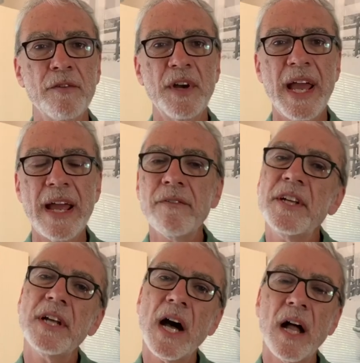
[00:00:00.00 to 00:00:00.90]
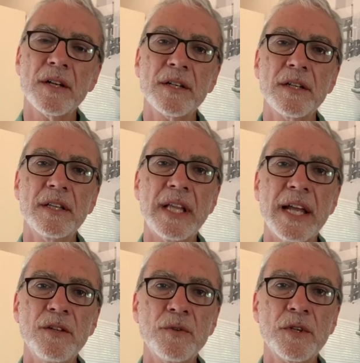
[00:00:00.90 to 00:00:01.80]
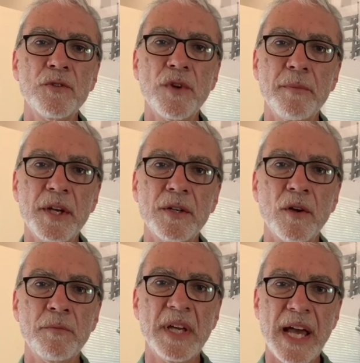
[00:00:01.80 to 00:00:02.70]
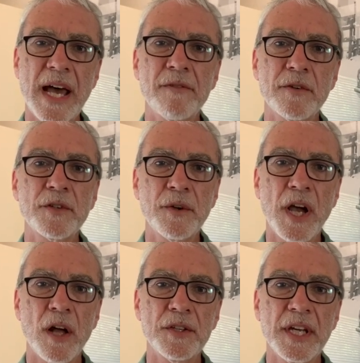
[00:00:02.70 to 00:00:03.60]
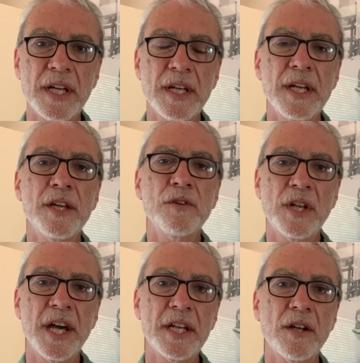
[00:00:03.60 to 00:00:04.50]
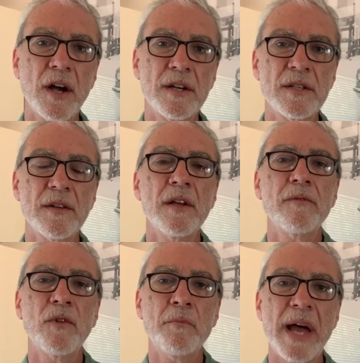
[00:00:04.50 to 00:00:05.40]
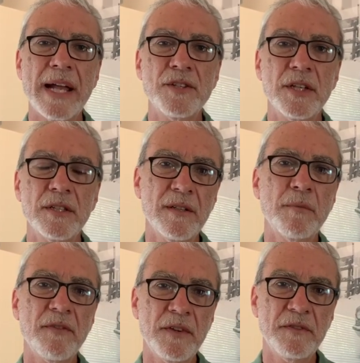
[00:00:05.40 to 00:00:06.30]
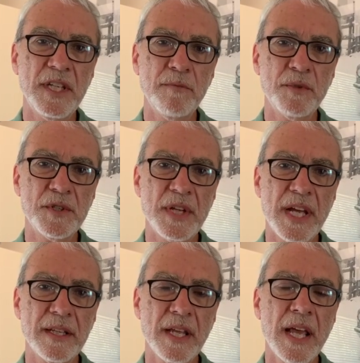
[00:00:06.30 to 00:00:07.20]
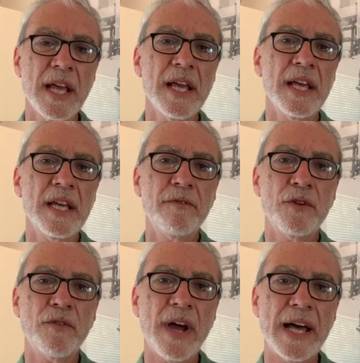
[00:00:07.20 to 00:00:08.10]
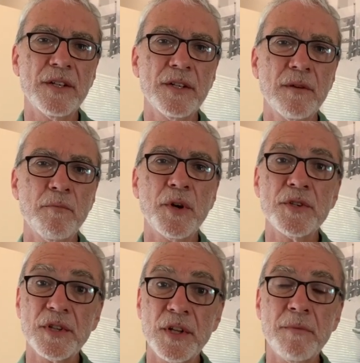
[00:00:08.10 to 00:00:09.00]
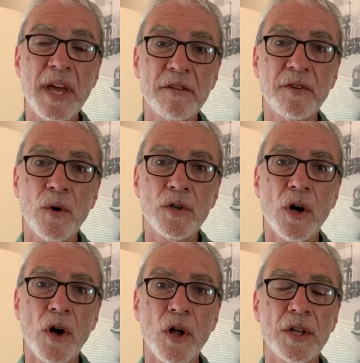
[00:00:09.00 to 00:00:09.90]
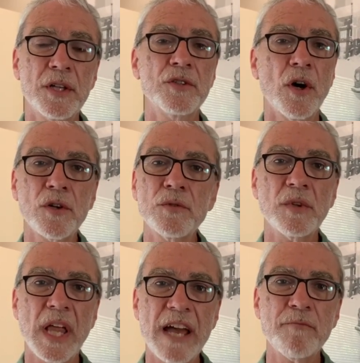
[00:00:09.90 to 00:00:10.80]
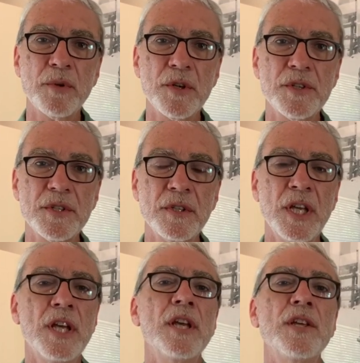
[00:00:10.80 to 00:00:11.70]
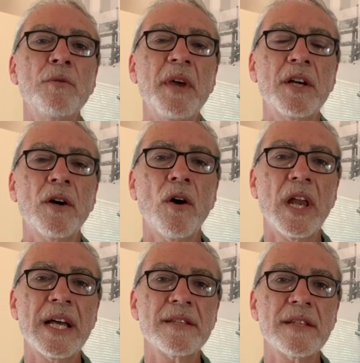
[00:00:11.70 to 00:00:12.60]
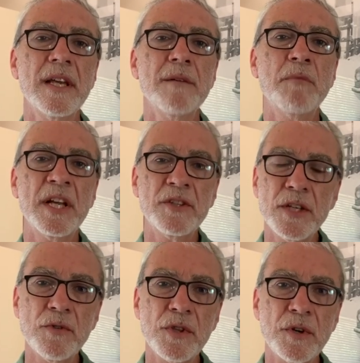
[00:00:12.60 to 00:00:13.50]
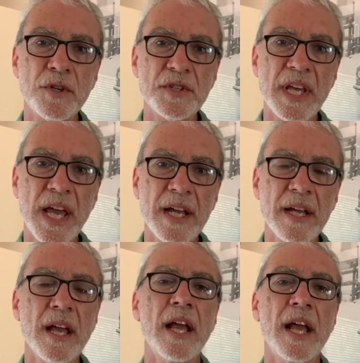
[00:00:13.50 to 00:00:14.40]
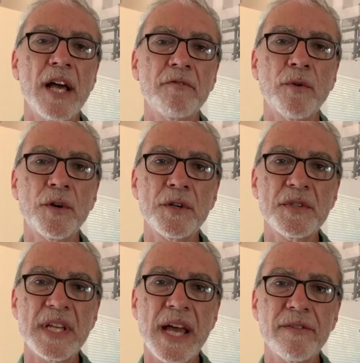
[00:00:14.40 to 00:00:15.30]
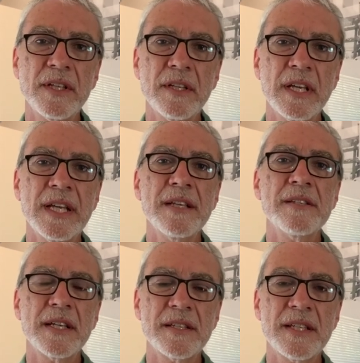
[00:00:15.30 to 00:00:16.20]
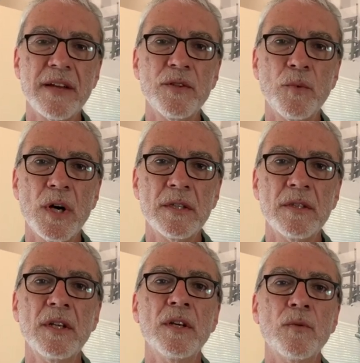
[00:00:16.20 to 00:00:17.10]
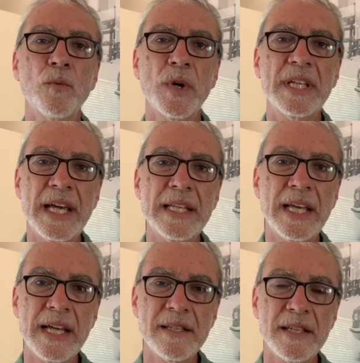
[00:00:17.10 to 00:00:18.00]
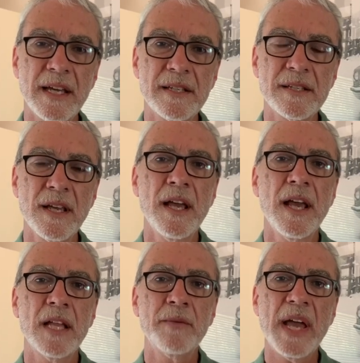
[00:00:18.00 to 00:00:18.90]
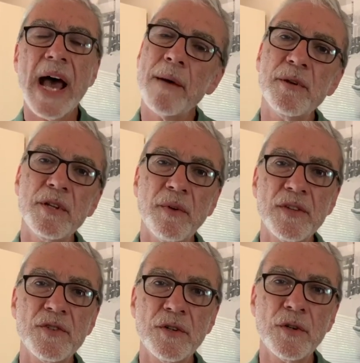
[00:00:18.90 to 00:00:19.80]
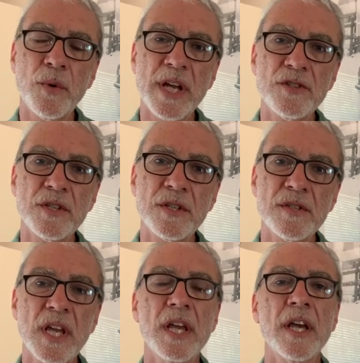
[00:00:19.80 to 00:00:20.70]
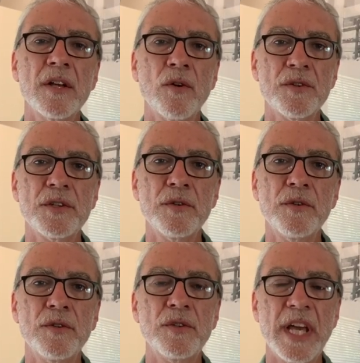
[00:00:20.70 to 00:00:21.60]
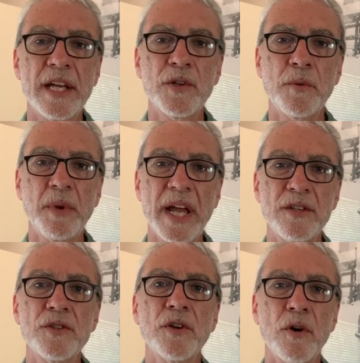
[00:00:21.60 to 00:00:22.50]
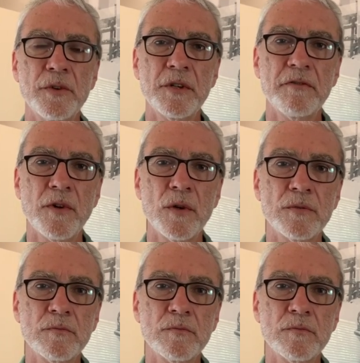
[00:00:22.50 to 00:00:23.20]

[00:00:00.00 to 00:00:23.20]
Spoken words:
For every dollar that you contribute on behalf of Crealdé, United Arts will match it by 15%. If you'd rather personally make a phone call or talk to a live person, you may call us Monday through Thursday at 407-671-1886. We'll be happy to answer your questions and also to take your pledge over the phone.